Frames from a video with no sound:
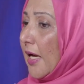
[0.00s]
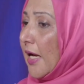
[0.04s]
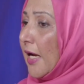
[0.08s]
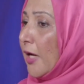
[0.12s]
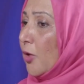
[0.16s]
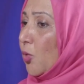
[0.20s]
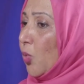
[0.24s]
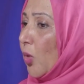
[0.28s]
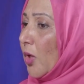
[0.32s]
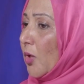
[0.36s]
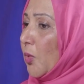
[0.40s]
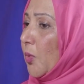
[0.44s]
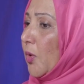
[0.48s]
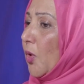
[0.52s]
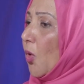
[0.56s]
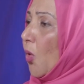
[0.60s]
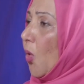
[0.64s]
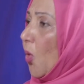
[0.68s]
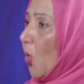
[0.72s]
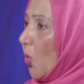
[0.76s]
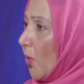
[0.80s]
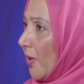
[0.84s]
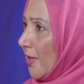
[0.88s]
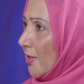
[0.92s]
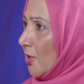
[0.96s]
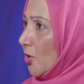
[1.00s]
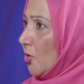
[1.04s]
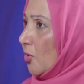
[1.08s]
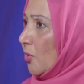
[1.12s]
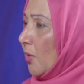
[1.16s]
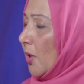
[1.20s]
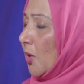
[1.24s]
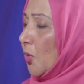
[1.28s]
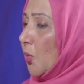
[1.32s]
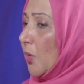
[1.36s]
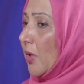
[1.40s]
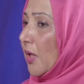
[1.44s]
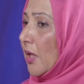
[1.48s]
And what we always do,
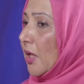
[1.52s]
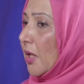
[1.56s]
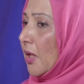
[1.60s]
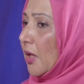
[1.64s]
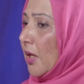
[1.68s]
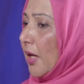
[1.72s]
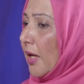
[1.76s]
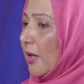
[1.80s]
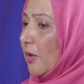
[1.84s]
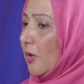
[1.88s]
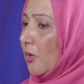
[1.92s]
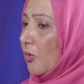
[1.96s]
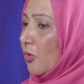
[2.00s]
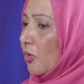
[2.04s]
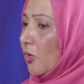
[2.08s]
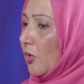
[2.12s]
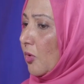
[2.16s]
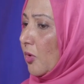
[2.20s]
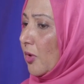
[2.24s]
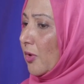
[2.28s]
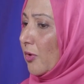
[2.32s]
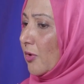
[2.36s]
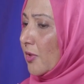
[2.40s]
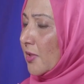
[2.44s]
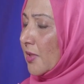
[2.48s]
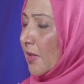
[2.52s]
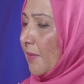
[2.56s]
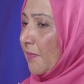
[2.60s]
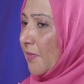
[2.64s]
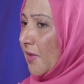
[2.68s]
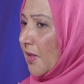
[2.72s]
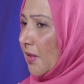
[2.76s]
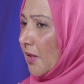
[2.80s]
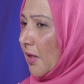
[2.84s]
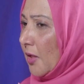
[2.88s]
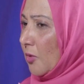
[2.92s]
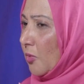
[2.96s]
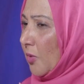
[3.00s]
and we, and you know,
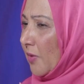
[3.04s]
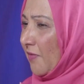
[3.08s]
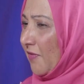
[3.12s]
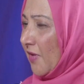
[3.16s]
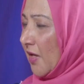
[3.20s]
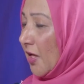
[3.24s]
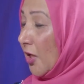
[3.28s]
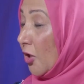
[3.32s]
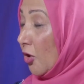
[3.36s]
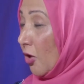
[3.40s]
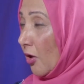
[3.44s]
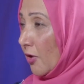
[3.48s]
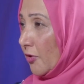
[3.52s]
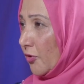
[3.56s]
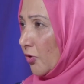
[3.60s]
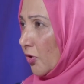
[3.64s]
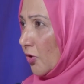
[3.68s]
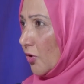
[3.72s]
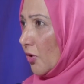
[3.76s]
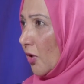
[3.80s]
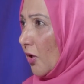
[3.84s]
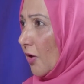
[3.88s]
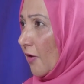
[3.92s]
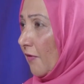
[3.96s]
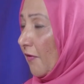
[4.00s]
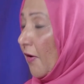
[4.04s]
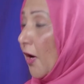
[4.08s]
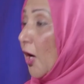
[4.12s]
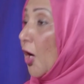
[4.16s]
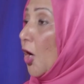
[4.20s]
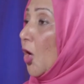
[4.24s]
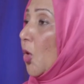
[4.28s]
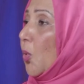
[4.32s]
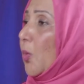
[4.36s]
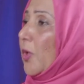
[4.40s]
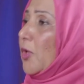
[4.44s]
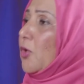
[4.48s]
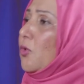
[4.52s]
something that we're very conscious of,
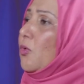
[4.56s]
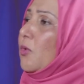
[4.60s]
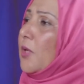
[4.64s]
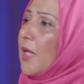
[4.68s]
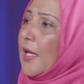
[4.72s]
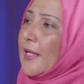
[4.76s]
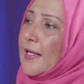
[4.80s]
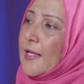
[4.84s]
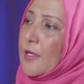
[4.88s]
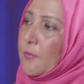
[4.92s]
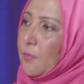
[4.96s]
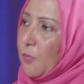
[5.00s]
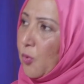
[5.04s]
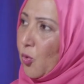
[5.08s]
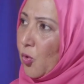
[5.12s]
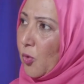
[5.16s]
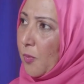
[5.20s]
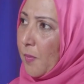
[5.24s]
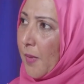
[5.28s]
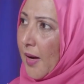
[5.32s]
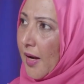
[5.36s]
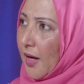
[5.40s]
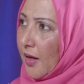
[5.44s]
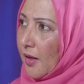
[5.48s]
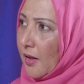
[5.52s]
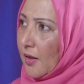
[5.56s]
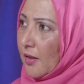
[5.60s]
we do that report back.